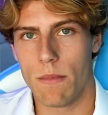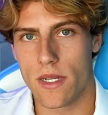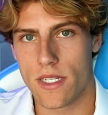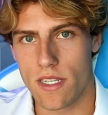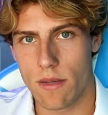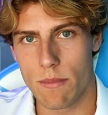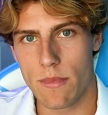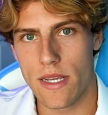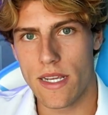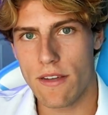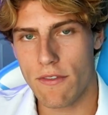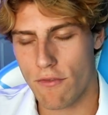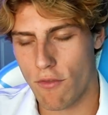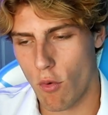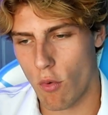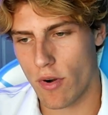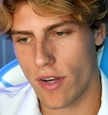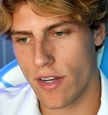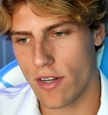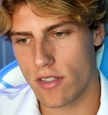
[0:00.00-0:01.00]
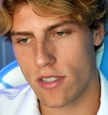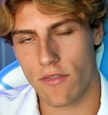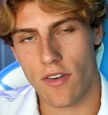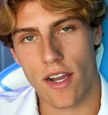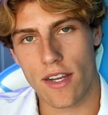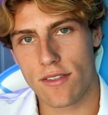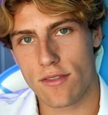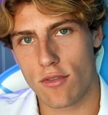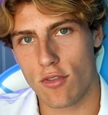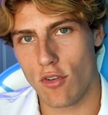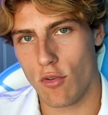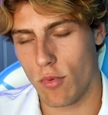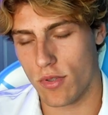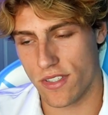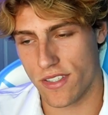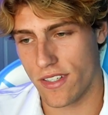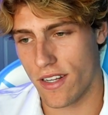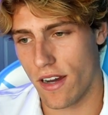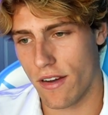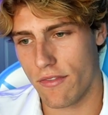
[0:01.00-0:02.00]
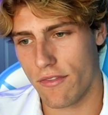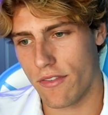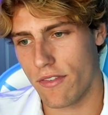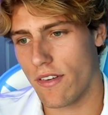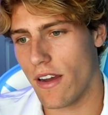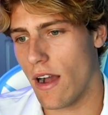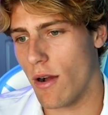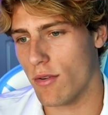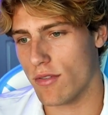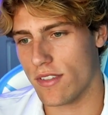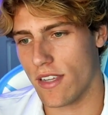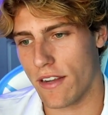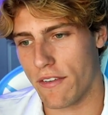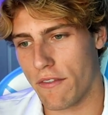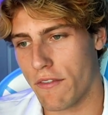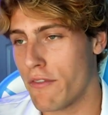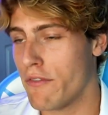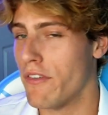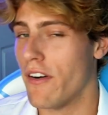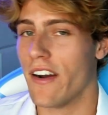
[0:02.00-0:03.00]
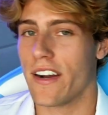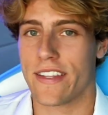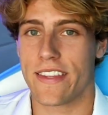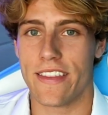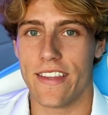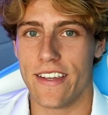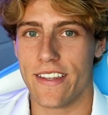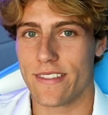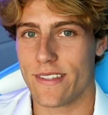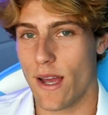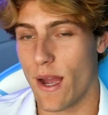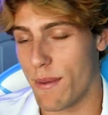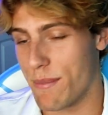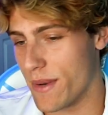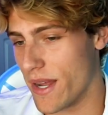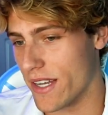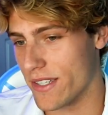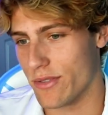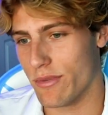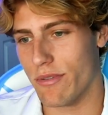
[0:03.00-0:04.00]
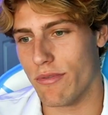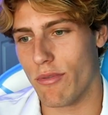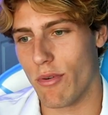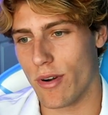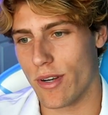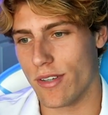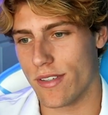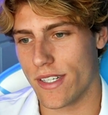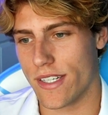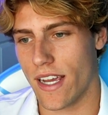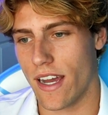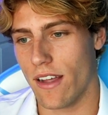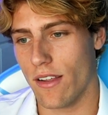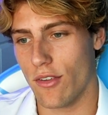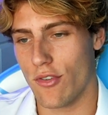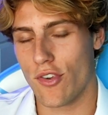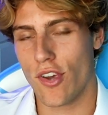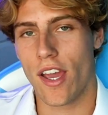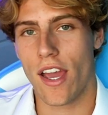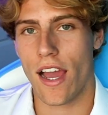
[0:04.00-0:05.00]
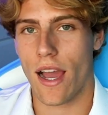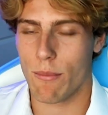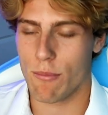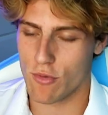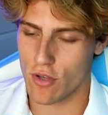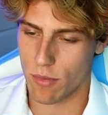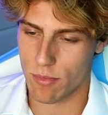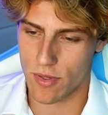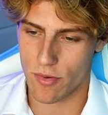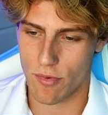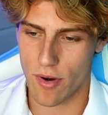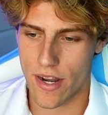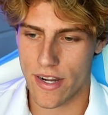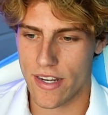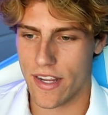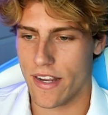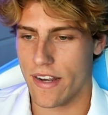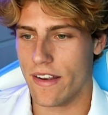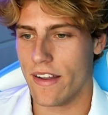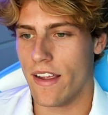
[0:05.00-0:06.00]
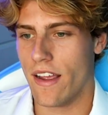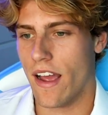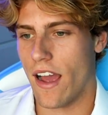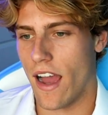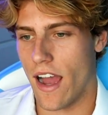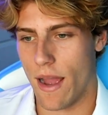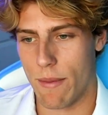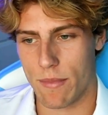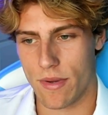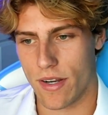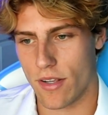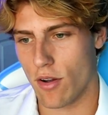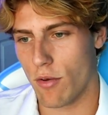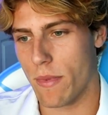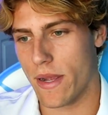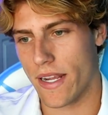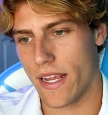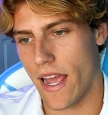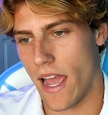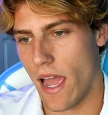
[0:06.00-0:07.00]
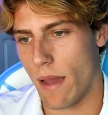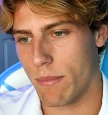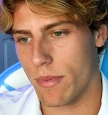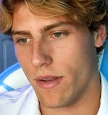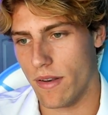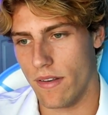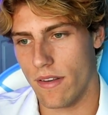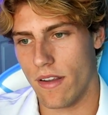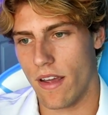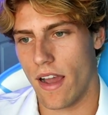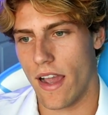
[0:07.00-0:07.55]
But to me, four years of high school was enough. I was like, this, I'm not doing four years of college. I'm jumping right in. I'm gonna go make it happen.